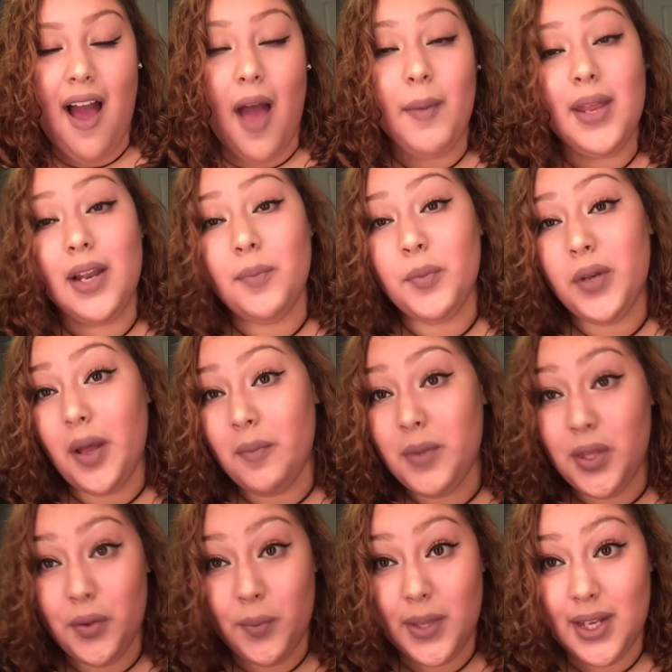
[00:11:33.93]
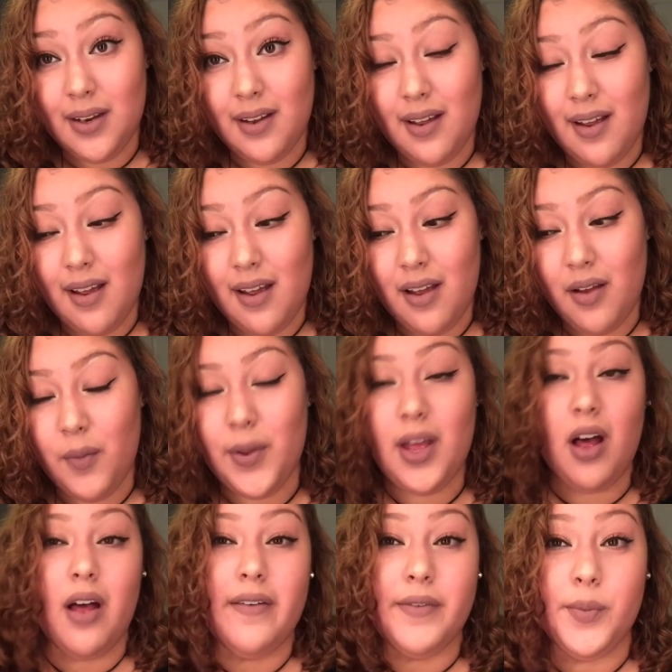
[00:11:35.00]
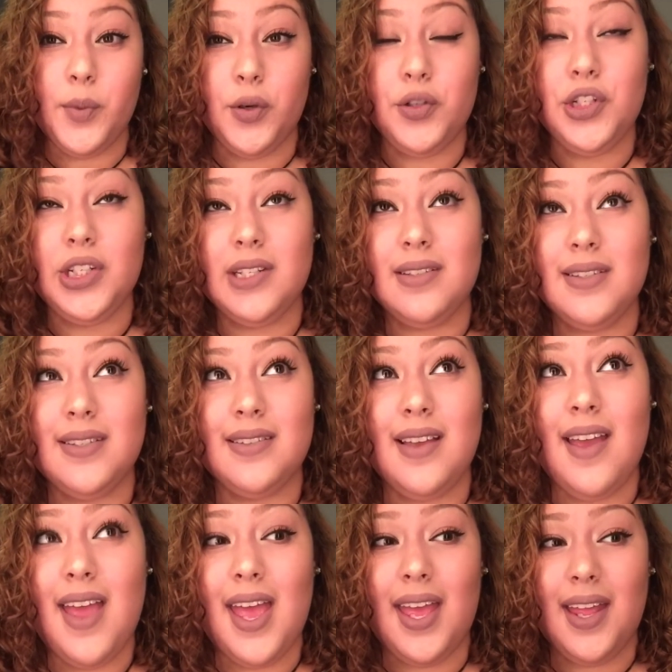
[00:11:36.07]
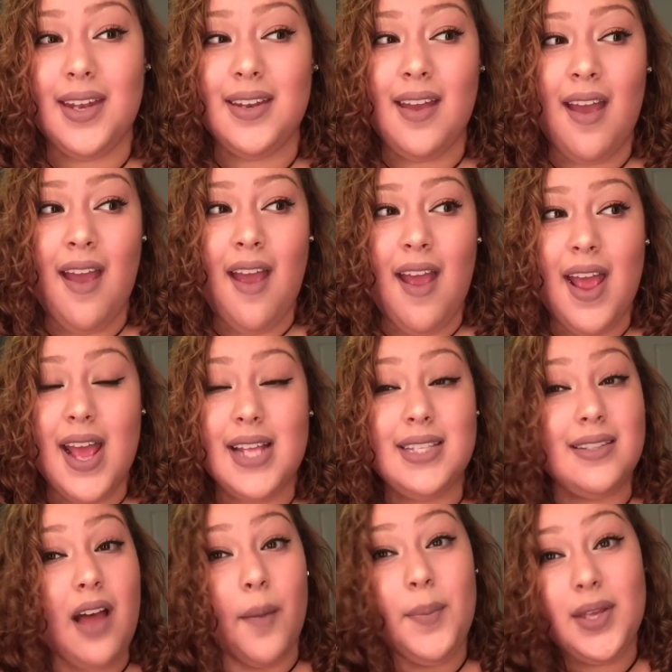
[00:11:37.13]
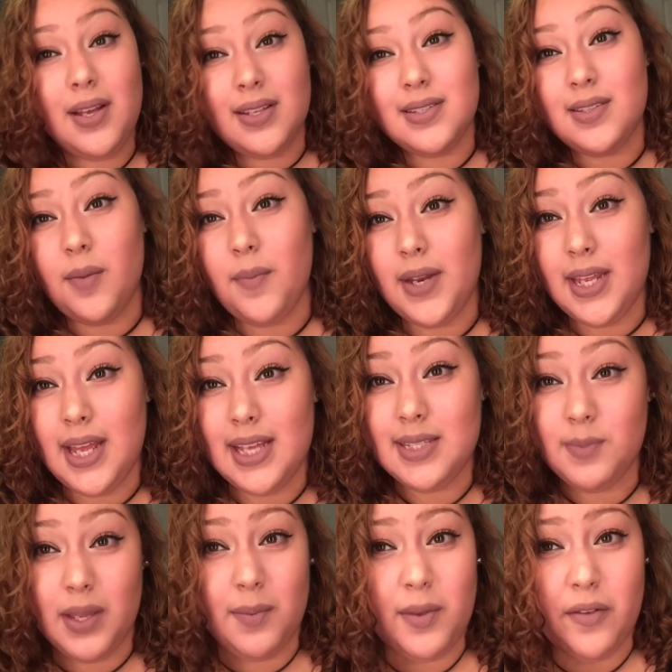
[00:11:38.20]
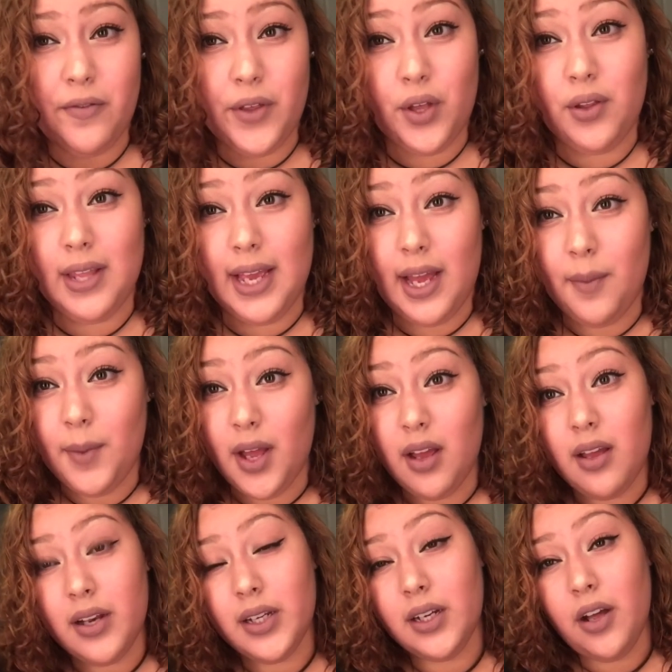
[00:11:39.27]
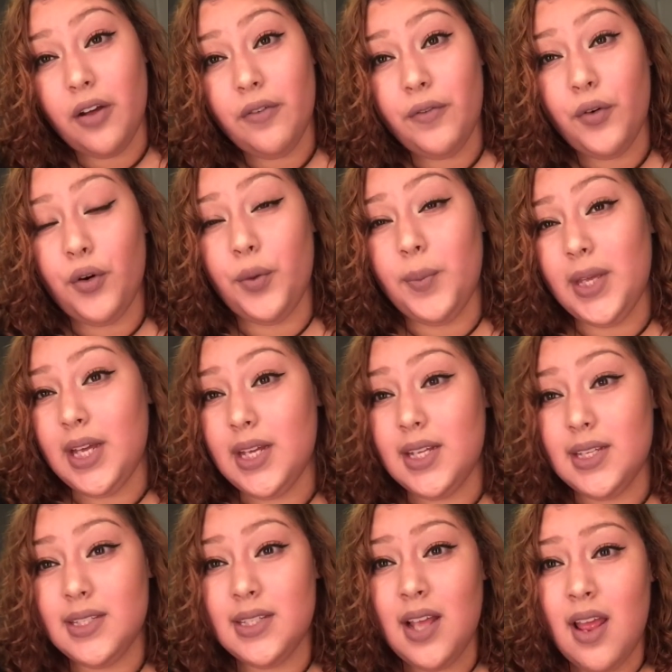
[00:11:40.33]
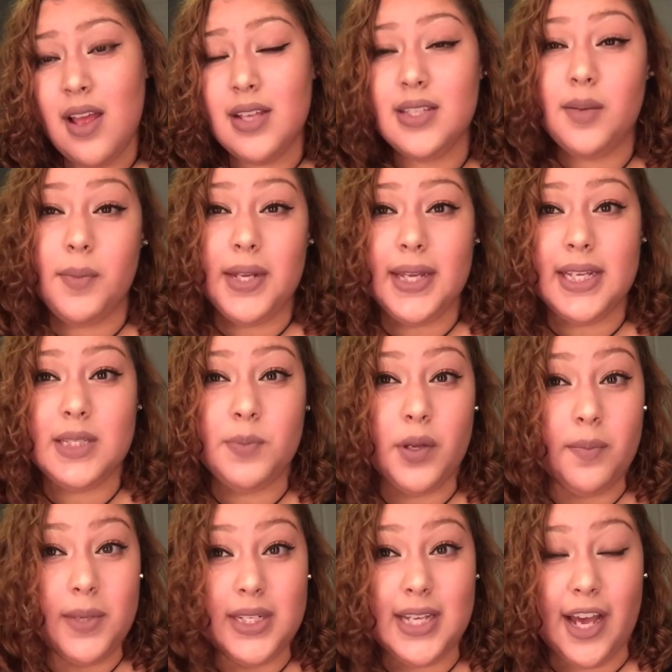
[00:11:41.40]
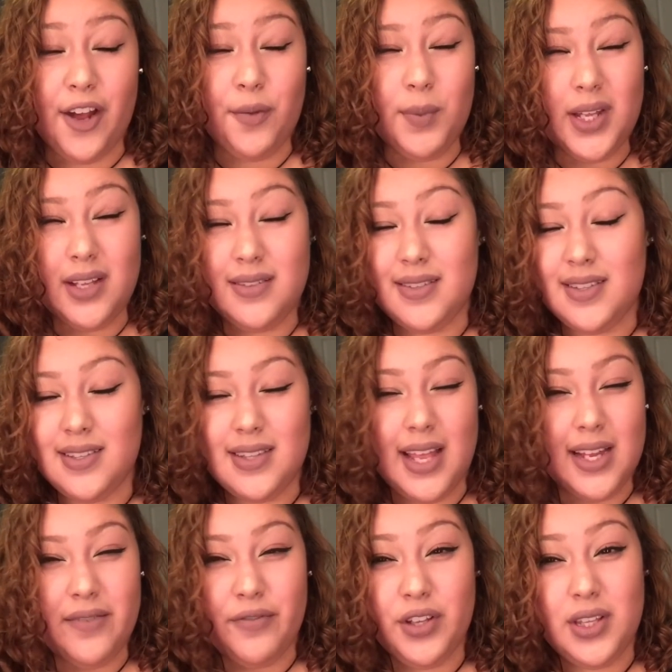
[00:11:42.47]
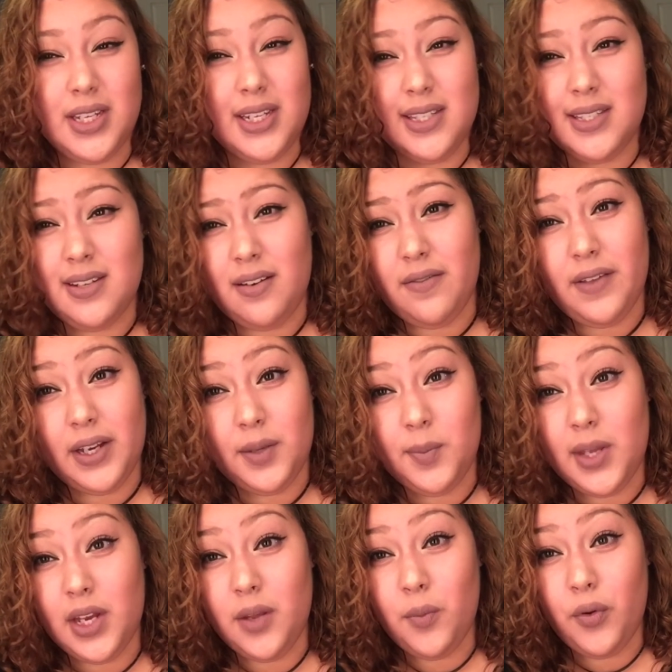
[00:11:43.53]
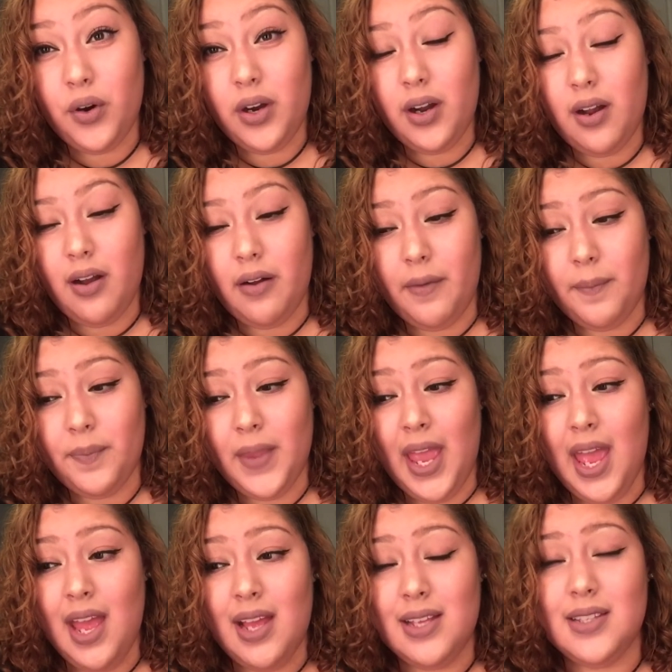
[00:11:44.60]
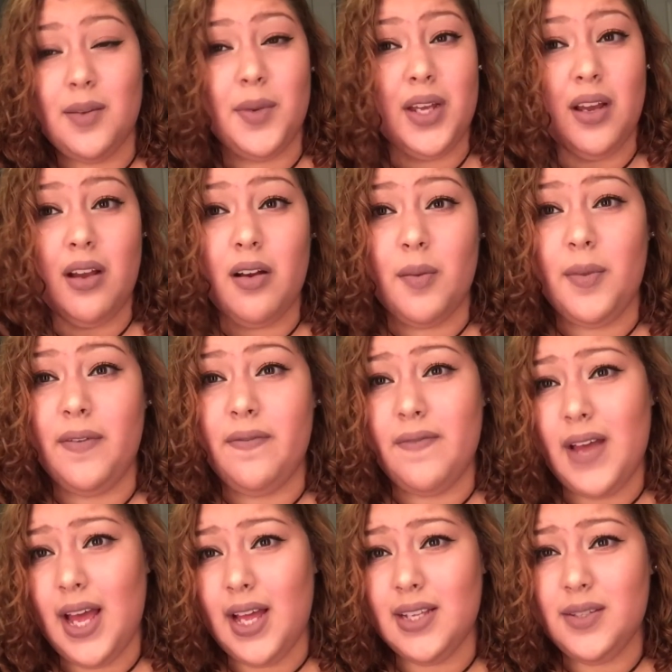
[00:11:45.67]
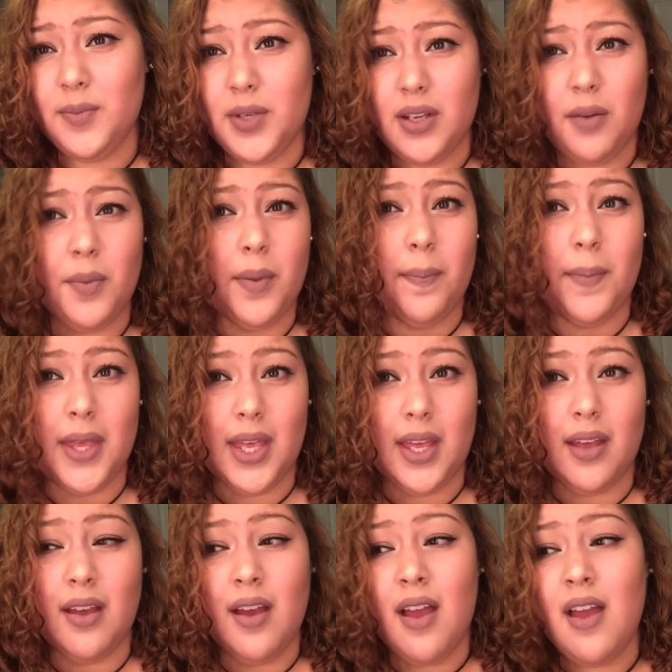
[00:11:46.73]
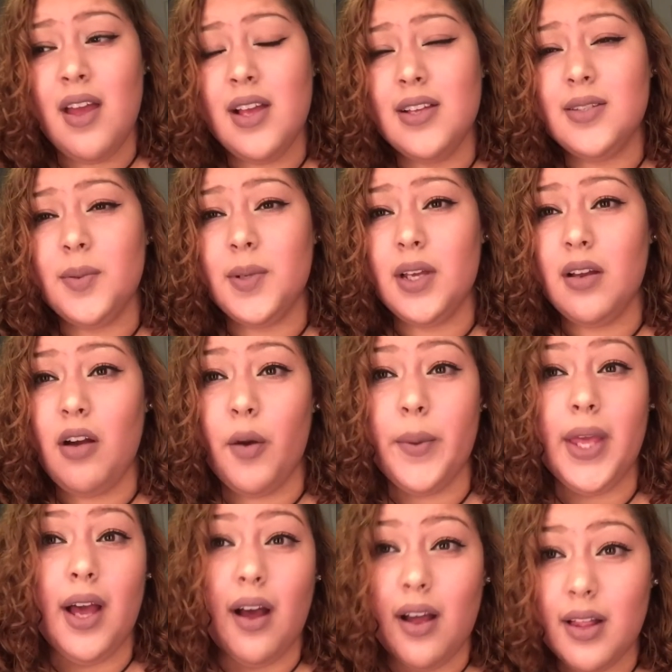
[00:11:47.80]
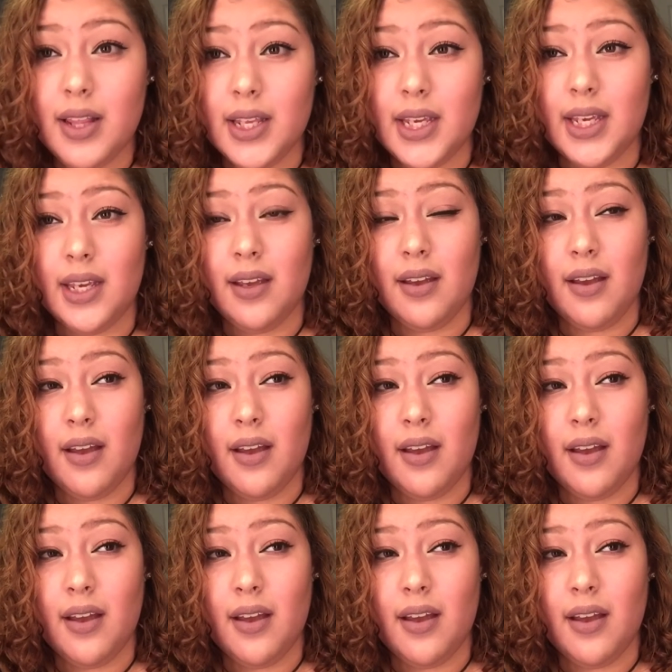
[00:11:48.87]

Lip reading: I mean, I'm human. We all have emotions, and it's not because somebody has made me feel like I'm not good enough or because somebody has put me down, because that really doesn't affect me anymore. Somebody can call me fat, somebody call me big, somebody can call me ugly,